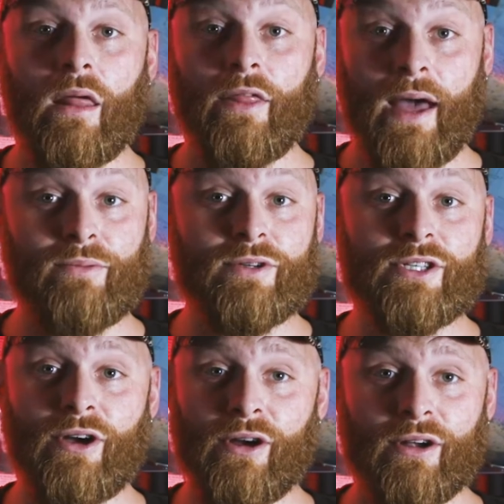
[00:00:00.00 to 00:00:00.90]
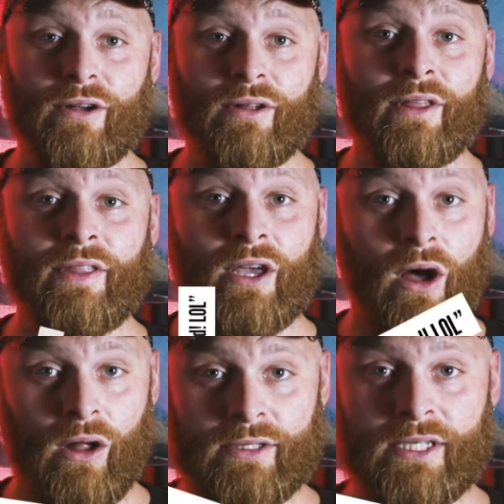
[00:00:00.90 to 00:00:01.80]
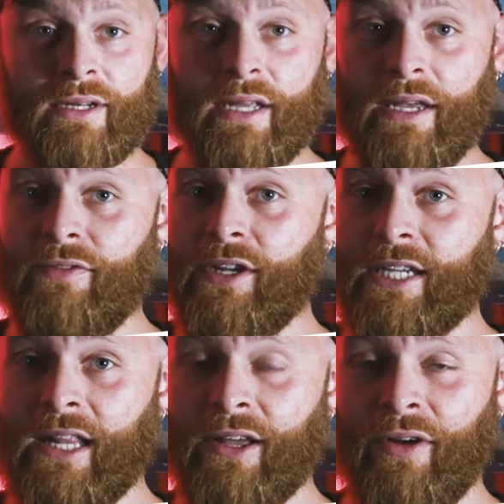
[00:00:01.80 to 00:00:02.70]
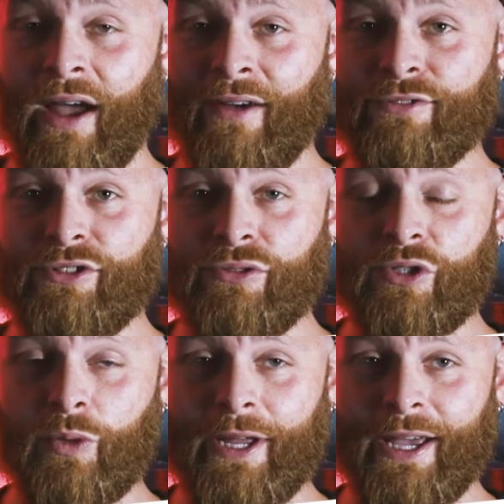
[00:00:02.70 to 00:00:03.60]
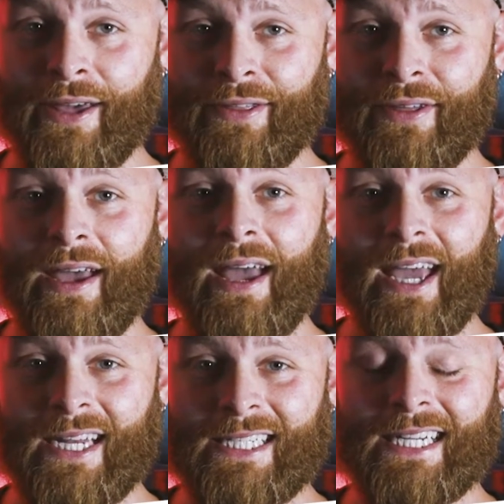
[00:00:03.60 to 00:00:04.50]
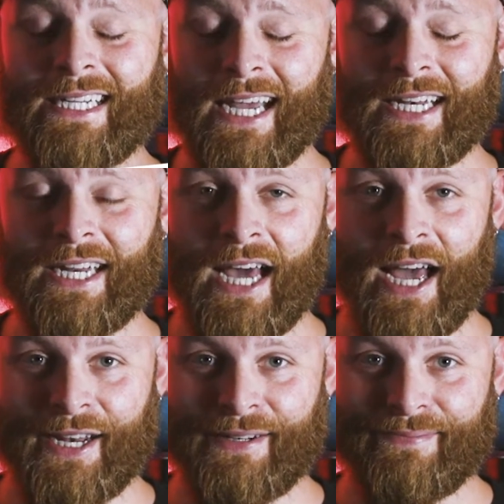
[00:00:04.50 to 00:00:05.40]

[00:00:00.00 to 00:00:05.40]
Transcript: That was an article in the Alton Evening Telegraph, June 28, 1899.